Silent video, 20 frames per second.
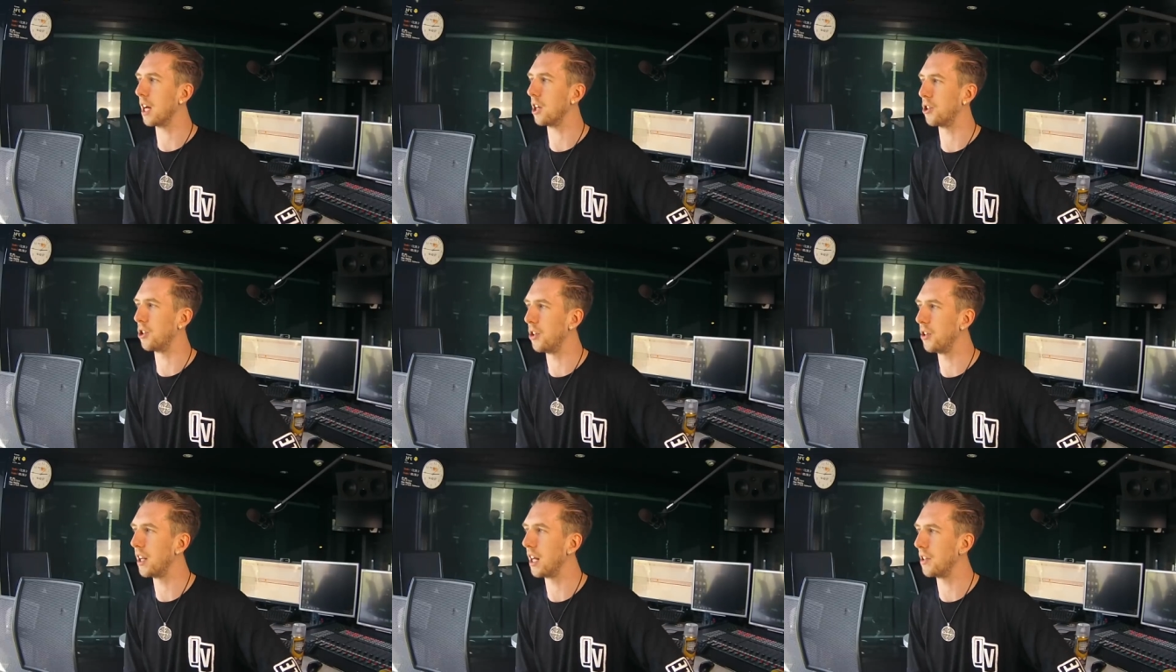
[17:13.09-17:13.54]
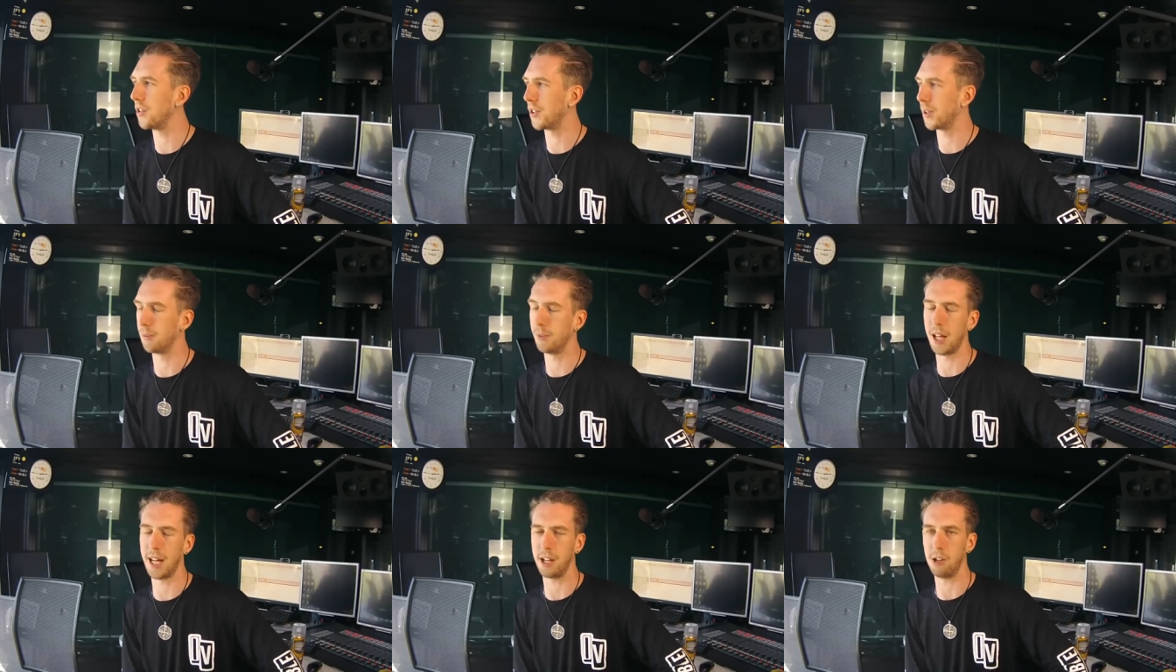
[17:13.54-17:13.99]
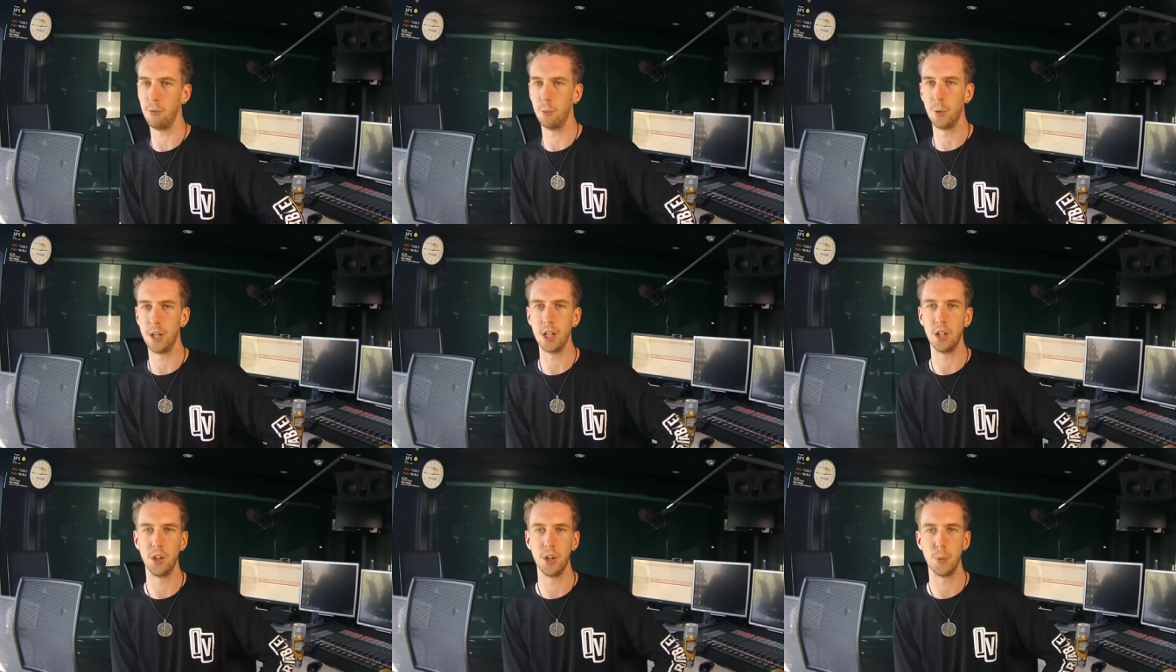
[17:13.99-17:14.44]
I should have done some like
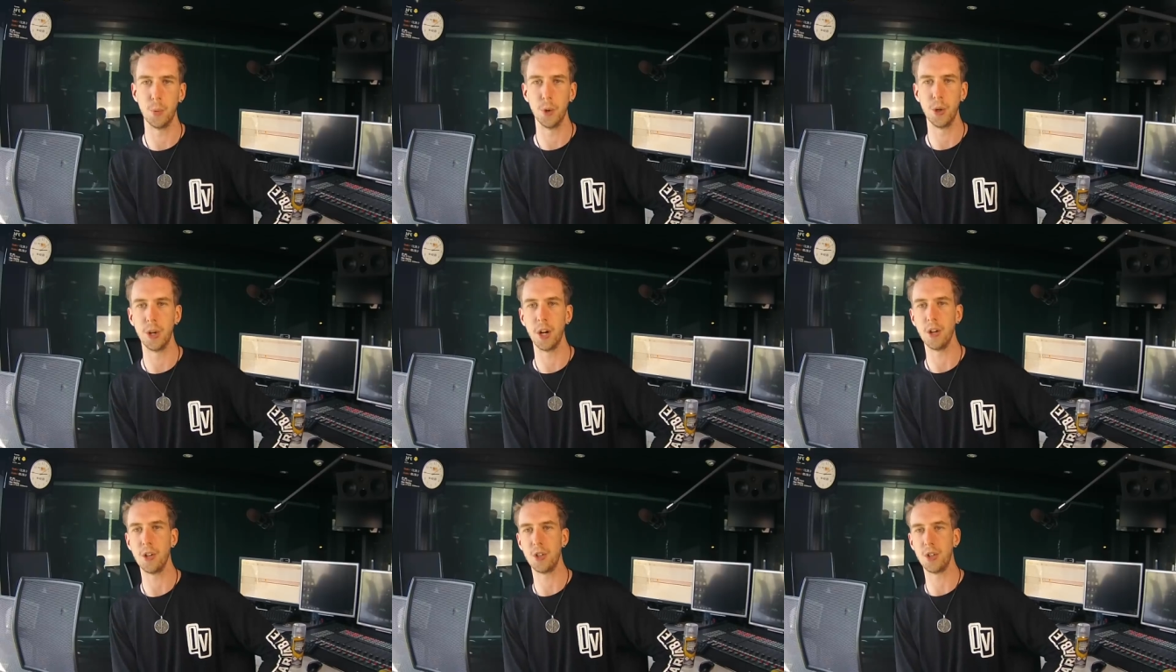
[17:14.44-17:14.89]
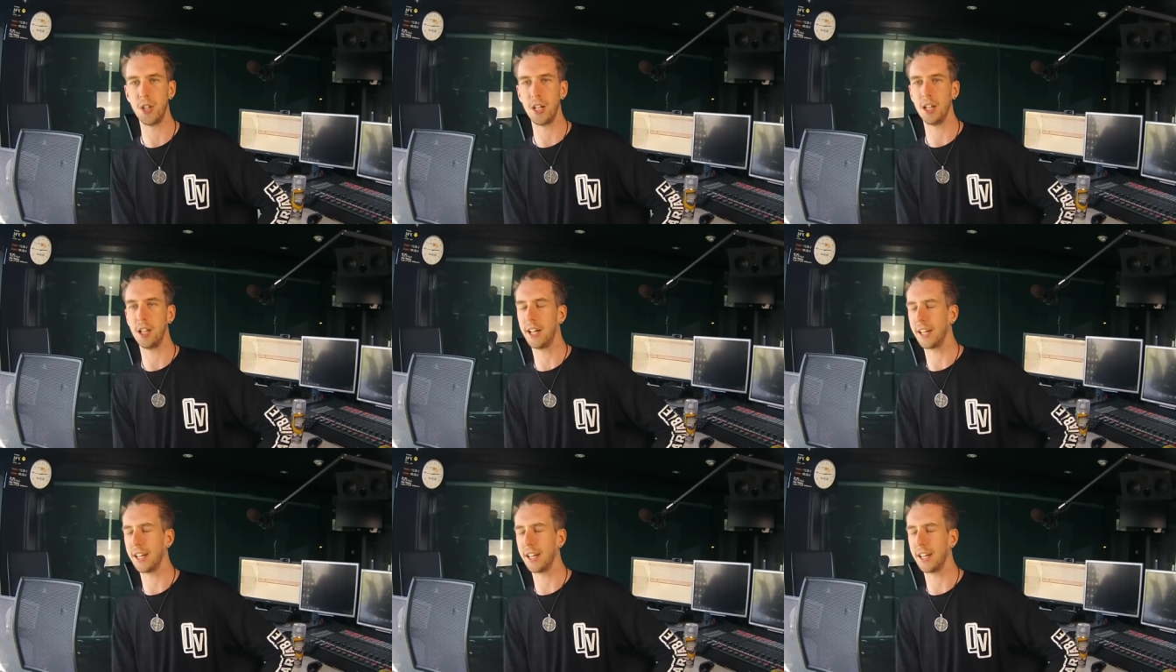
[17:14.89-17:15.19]
real Naruto shit.